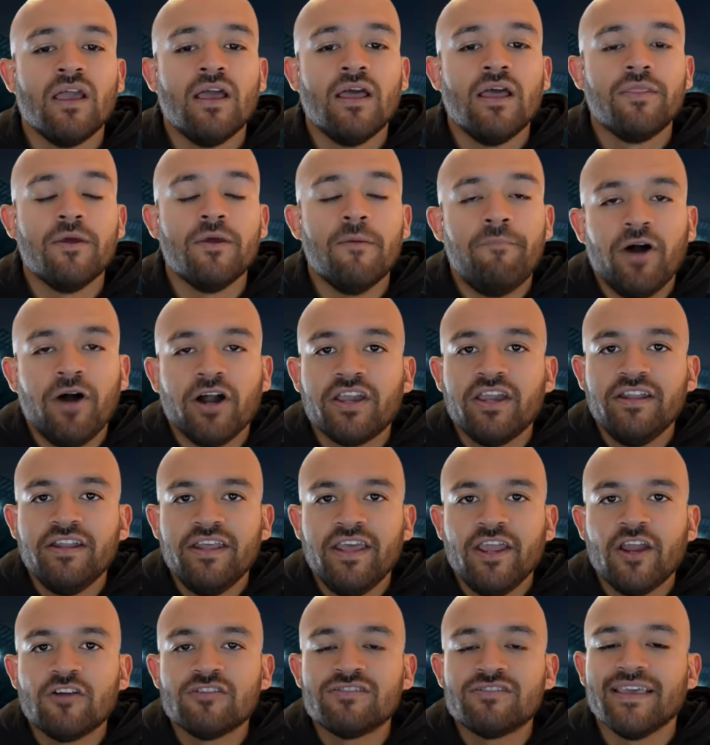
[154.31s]
The
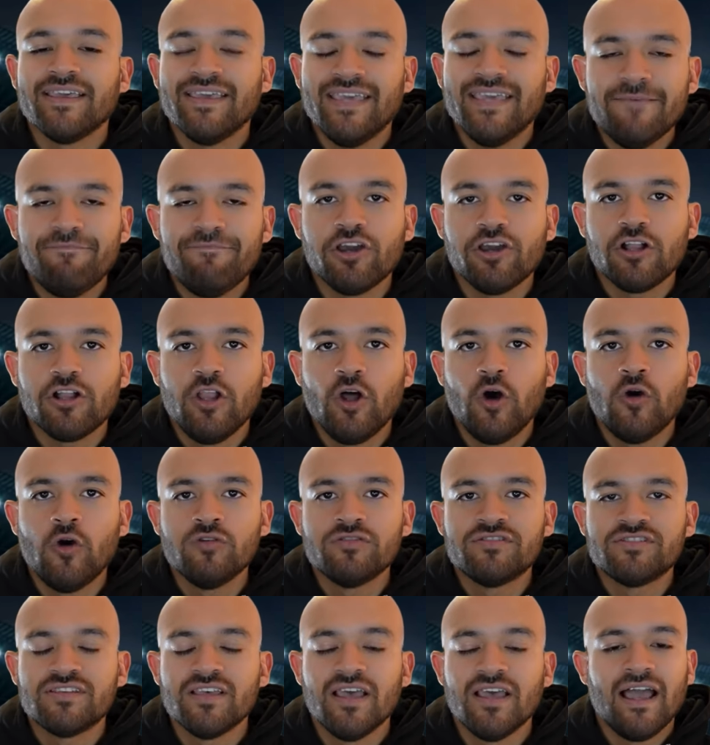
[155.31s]
Buccaneers keep it
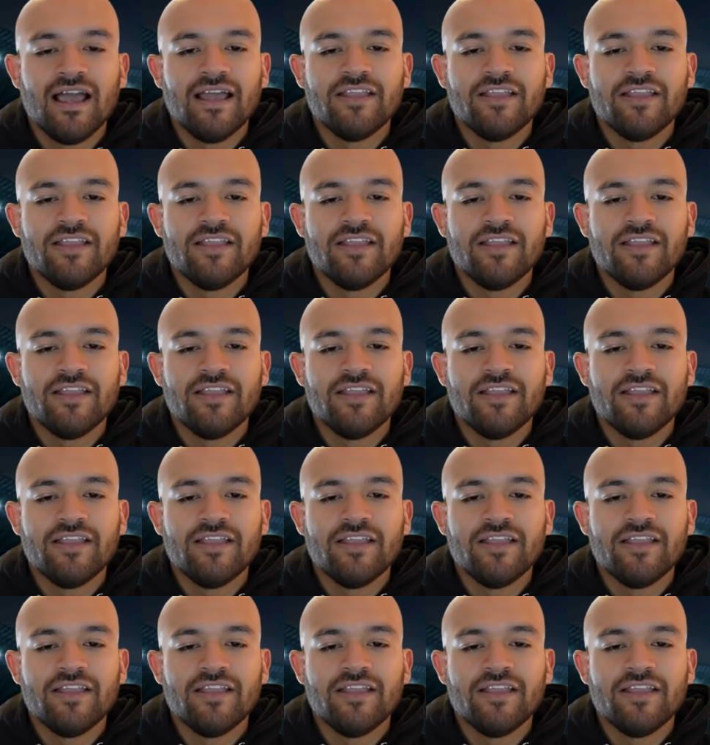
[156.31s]
close.